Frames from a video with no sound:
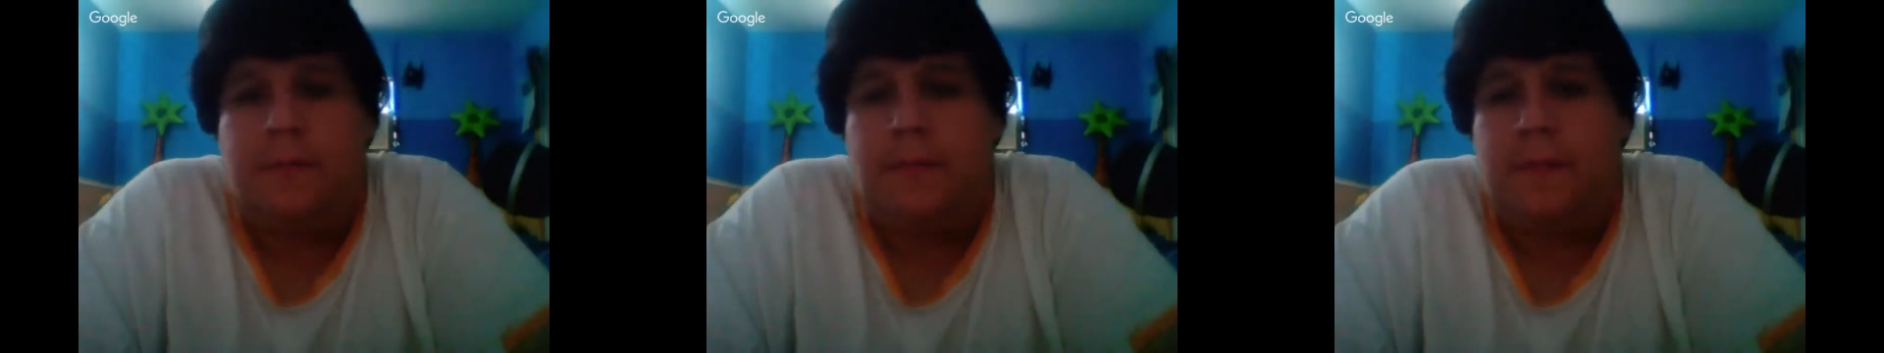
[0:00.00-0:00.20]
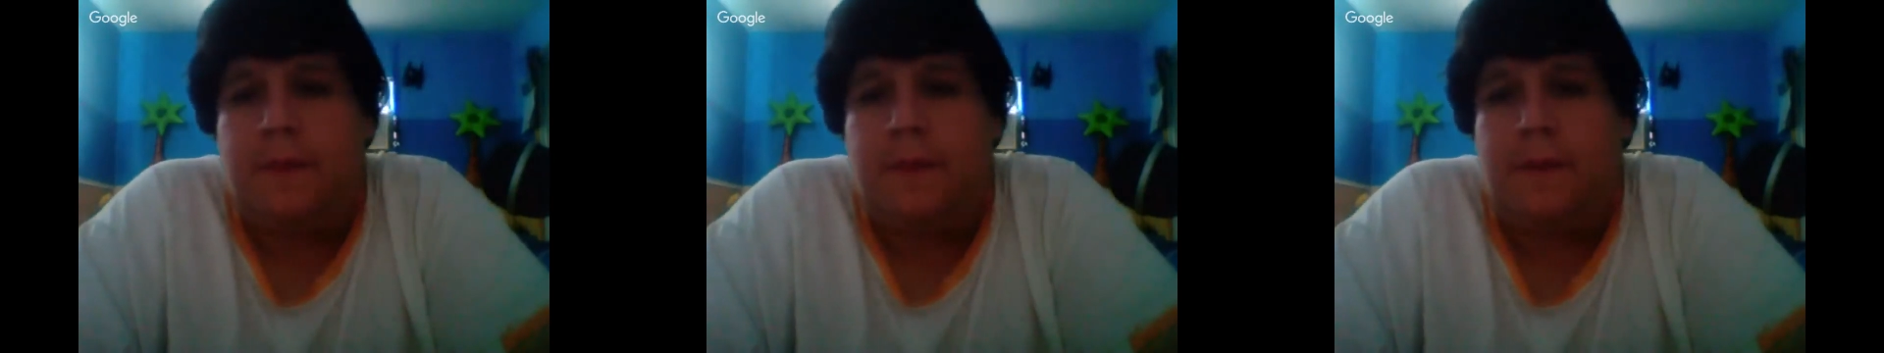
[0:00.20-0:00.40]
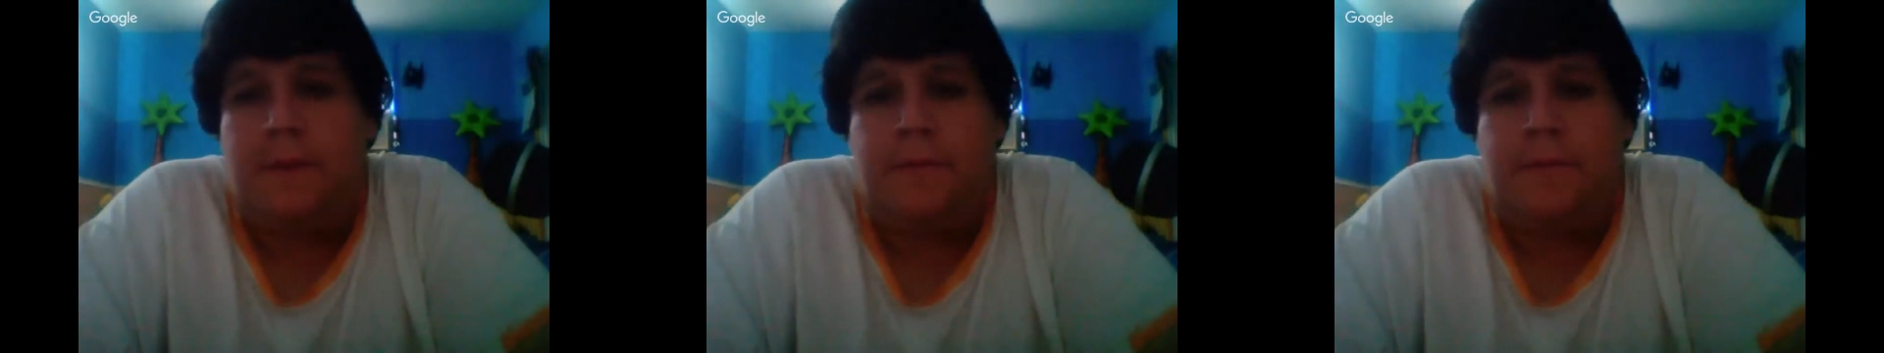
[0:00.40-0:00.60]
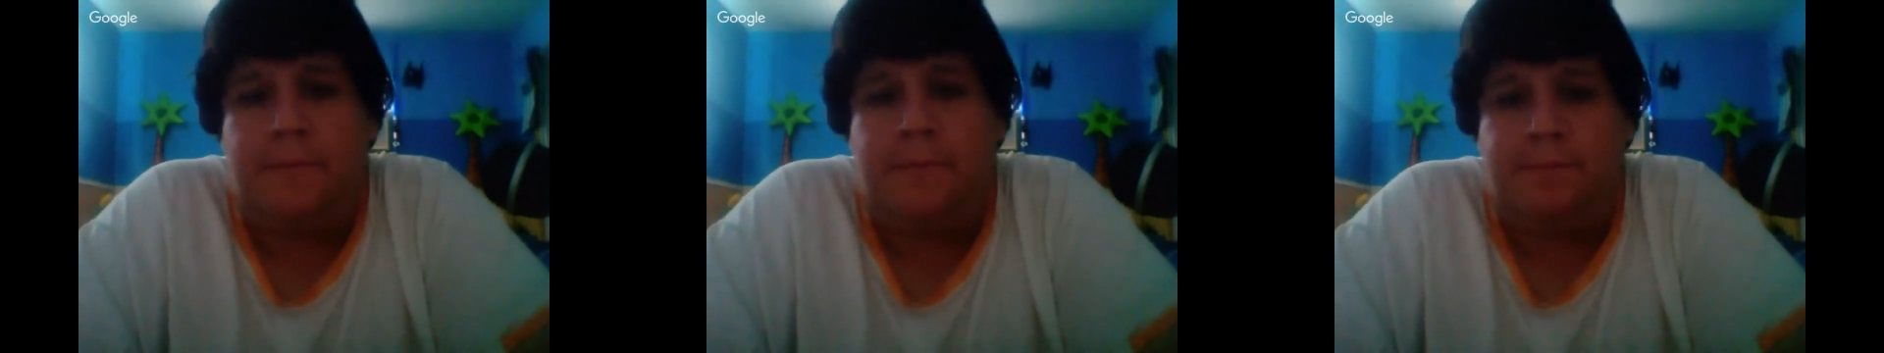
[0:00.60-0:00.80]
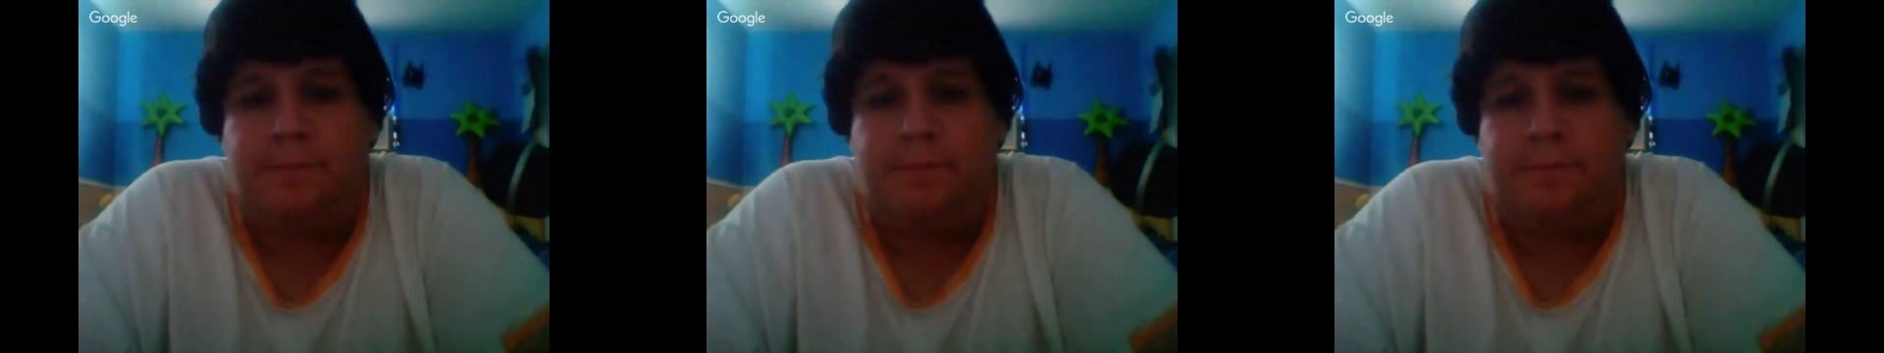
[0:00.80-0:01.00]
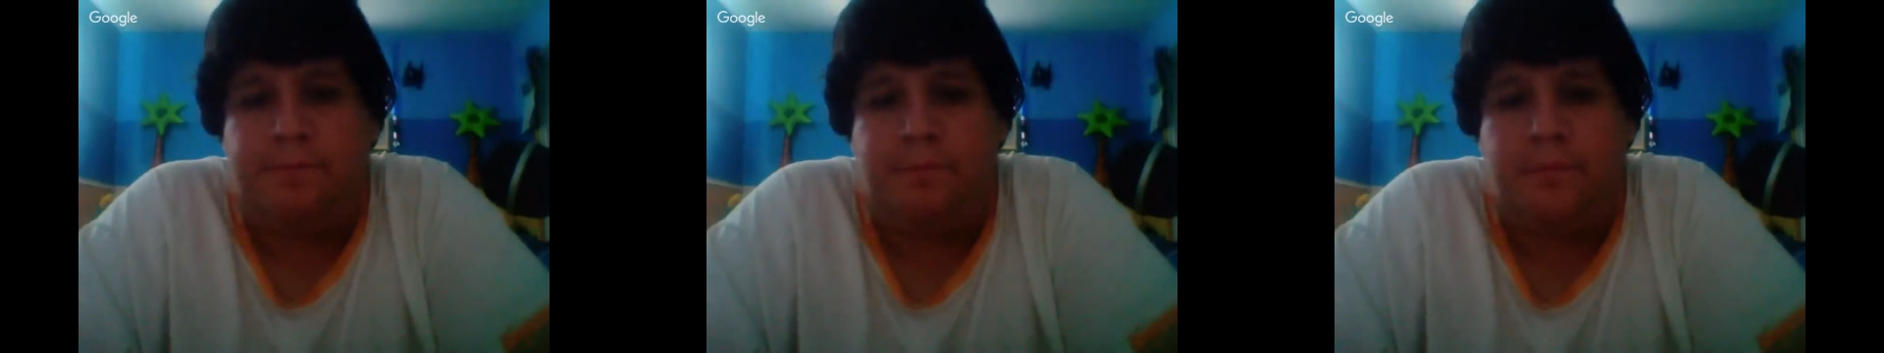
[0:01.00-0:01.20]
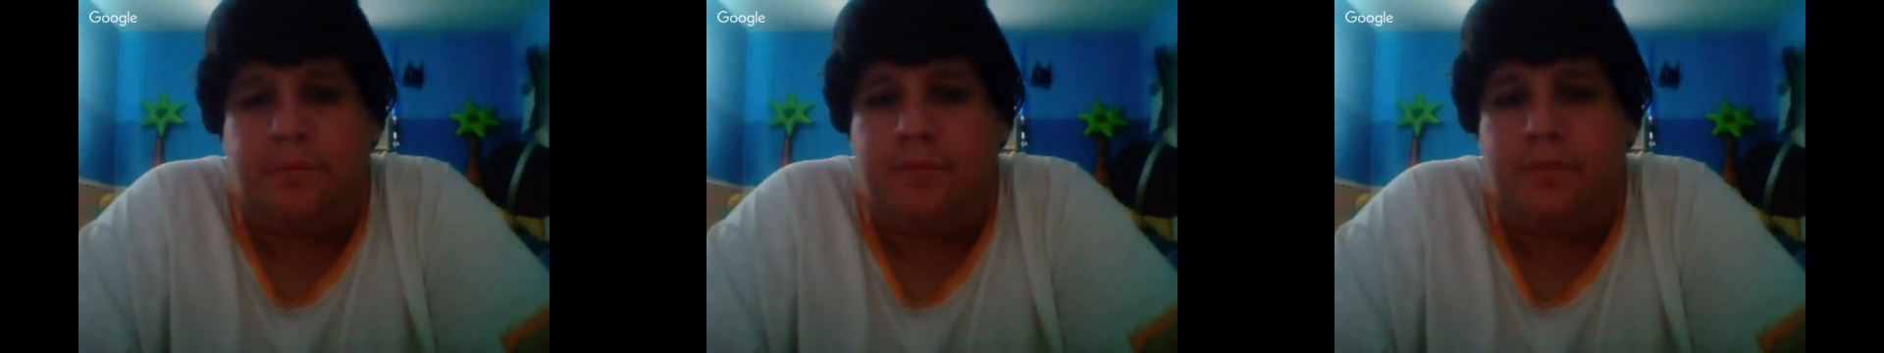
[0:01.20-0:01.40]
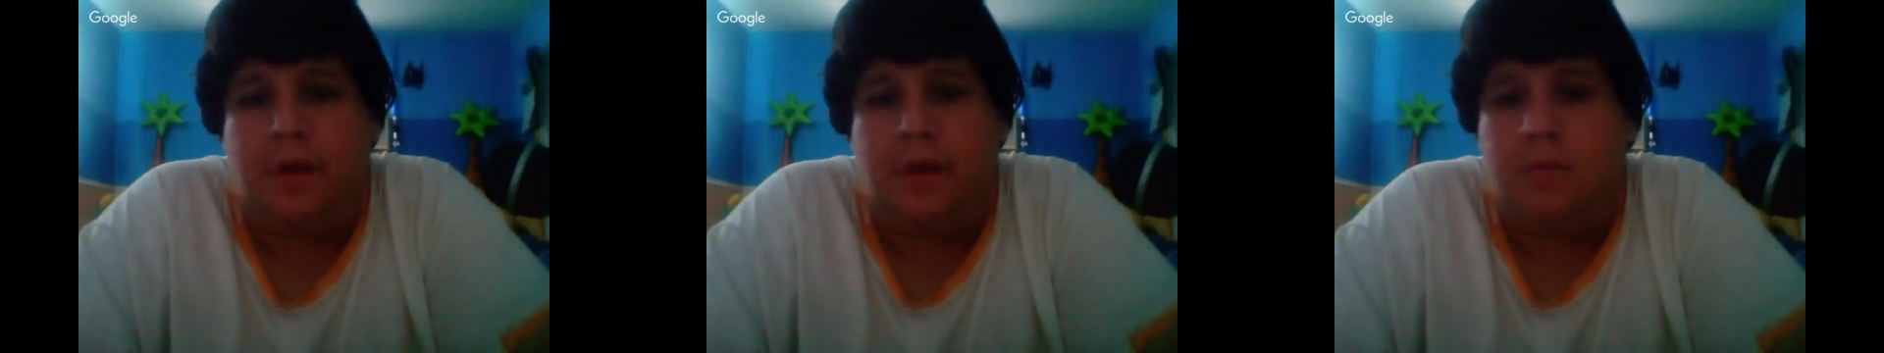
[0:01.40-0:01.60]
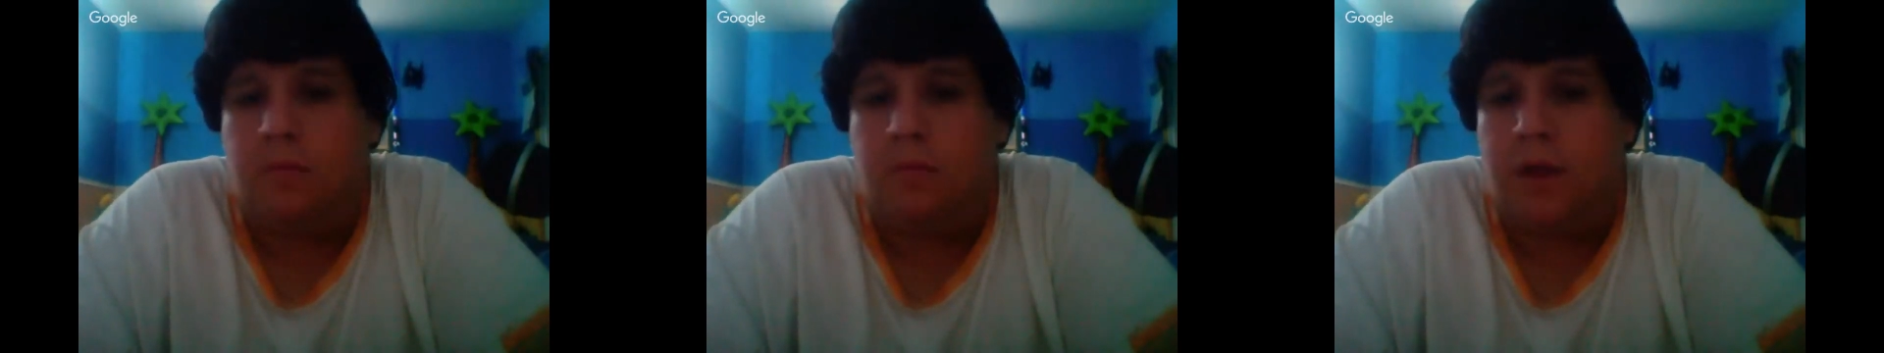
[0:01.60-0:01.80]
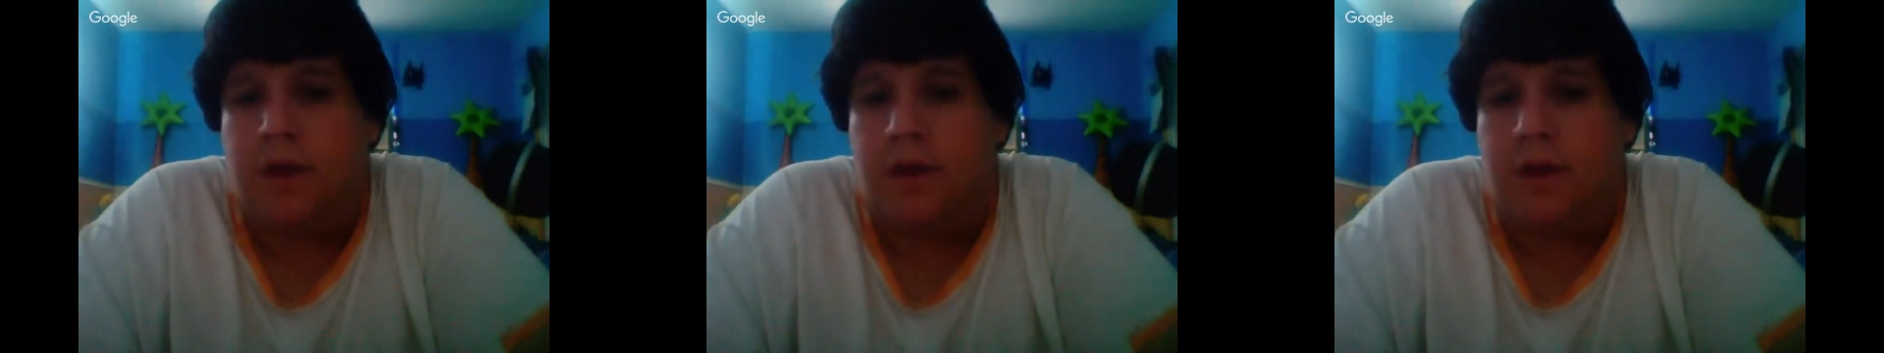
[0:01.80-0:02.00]
You know, he's not
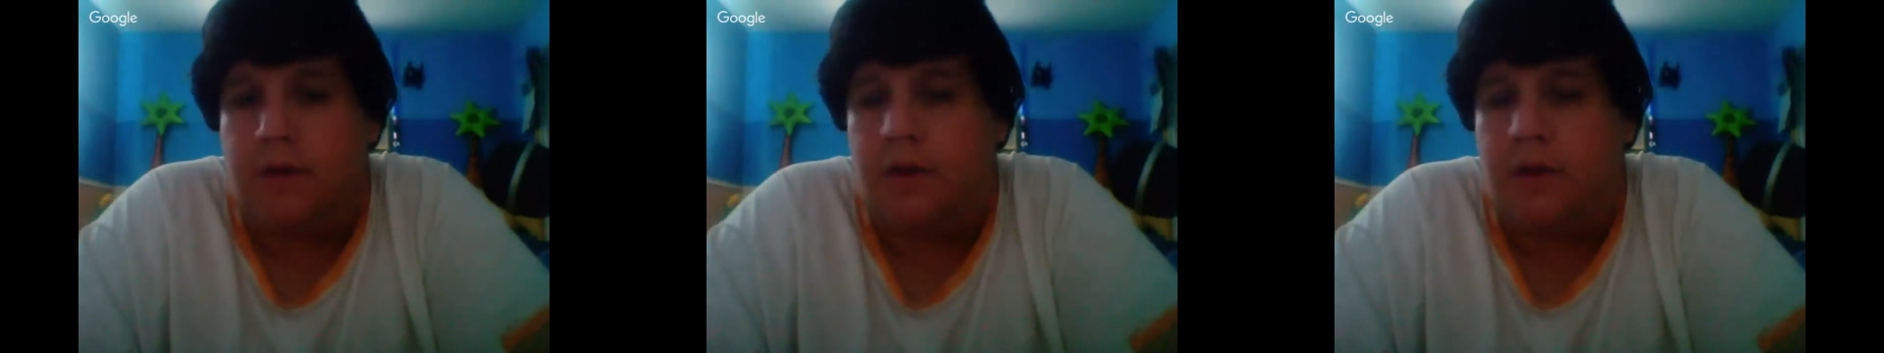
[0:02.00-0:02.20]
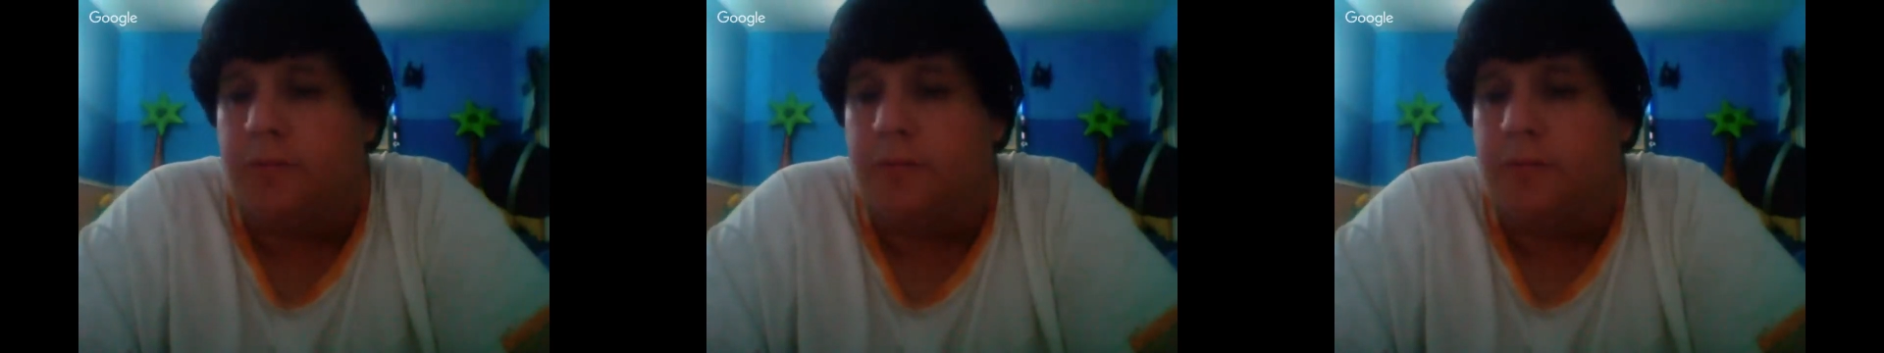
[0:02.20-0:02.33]
right at all,